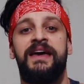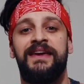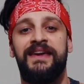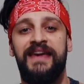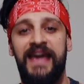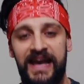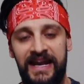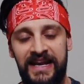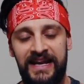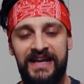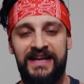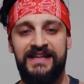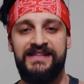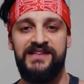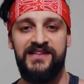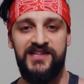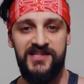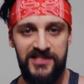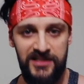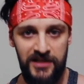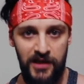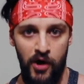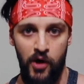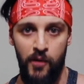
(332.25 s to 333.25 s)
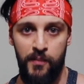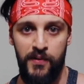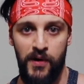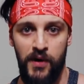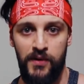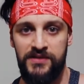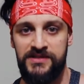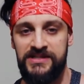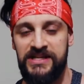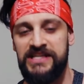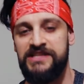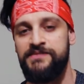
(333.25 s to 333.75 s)
Gaining is a slow
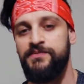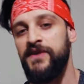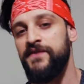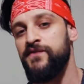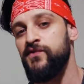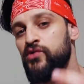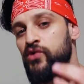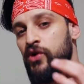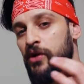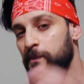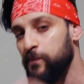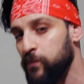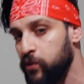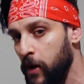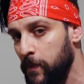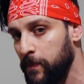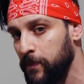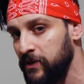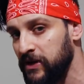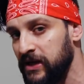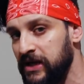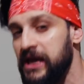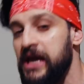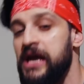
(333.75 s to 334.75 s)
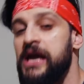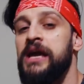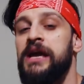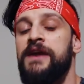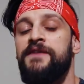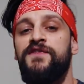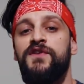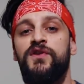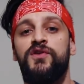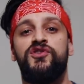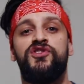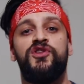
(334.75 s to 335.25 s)
process, but if you do it properly,
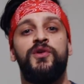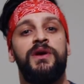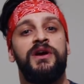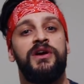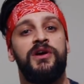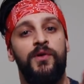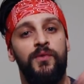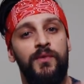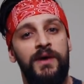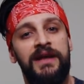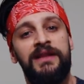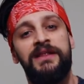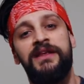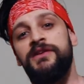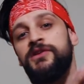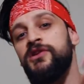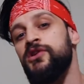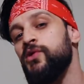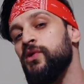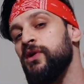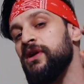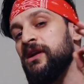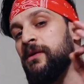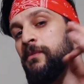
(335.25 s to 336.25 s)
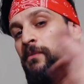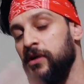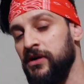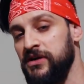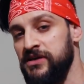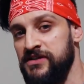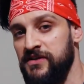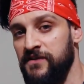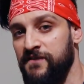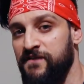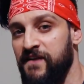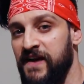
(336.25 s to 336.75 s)
if you do it correctly and you do it in a
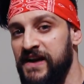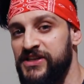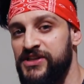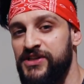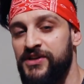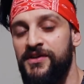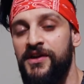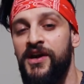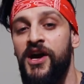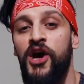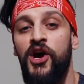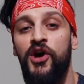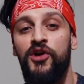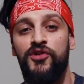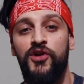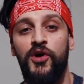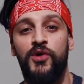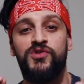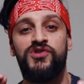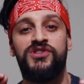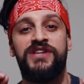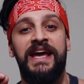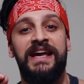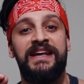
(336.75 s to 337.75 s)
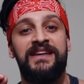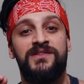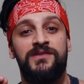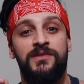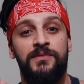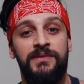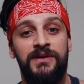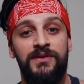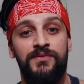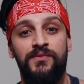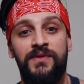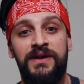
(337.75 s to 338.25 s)
monitored fashion, those gains
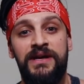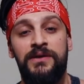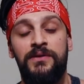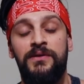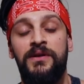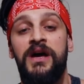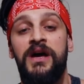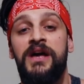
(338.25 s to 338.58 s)
will be real.